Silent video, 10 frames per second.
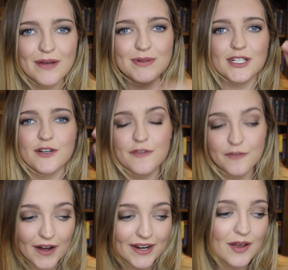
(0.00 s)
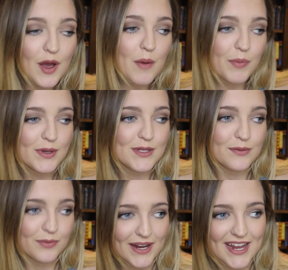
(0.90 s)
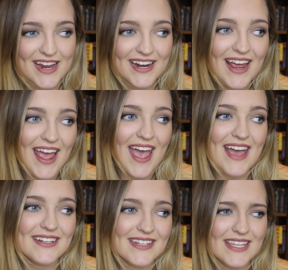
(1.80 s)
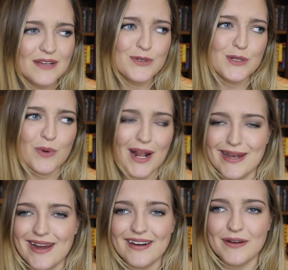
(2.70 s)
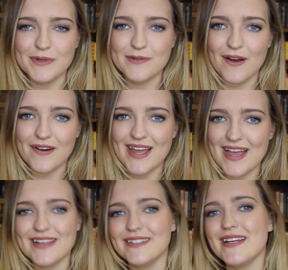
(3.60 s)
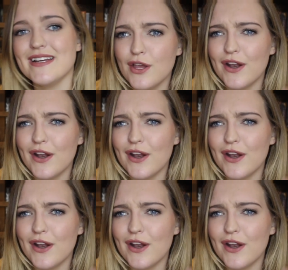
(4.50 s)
It was such a fun book to read, and I think it was just what I needed. It was very easy.